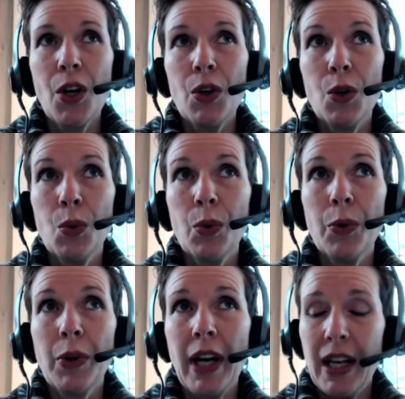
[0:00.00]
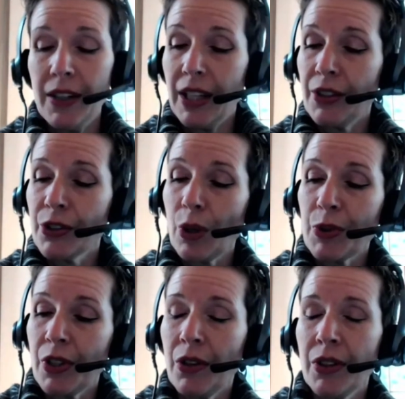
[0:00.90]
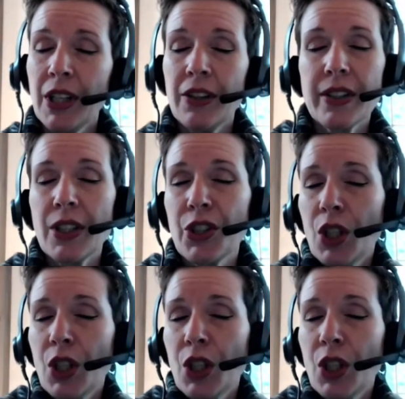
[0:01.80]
who, and the inscription underneath it said